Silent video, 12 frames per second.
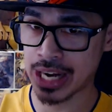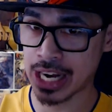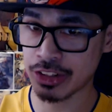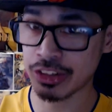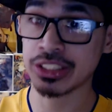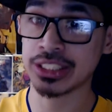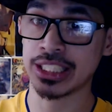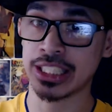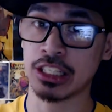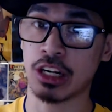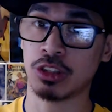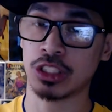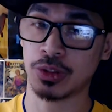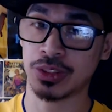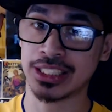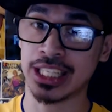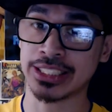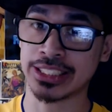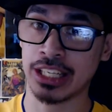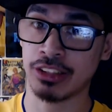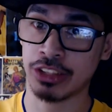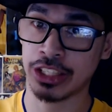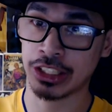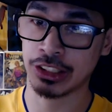I know you see the Naruto and Sasuke
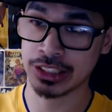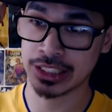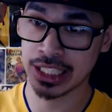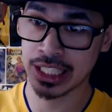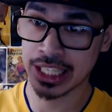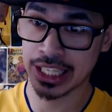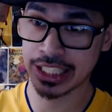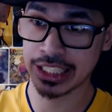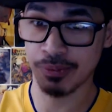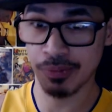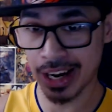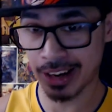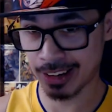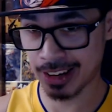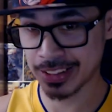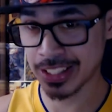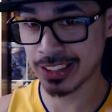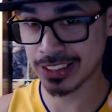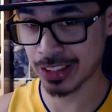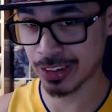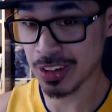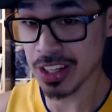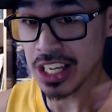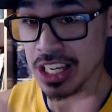figures in the background there, so